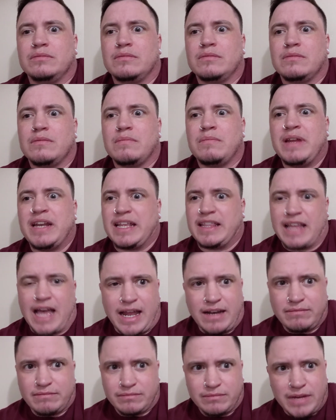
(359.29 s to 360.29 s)
meaning
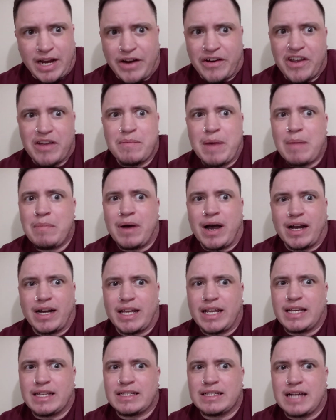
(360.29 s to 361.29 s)
that area of my
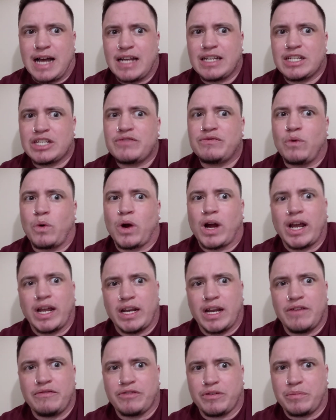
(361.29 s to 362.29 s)
body is not dysphoric
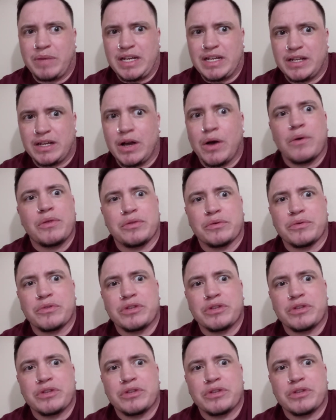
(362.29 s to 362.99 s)
enough for me to go through the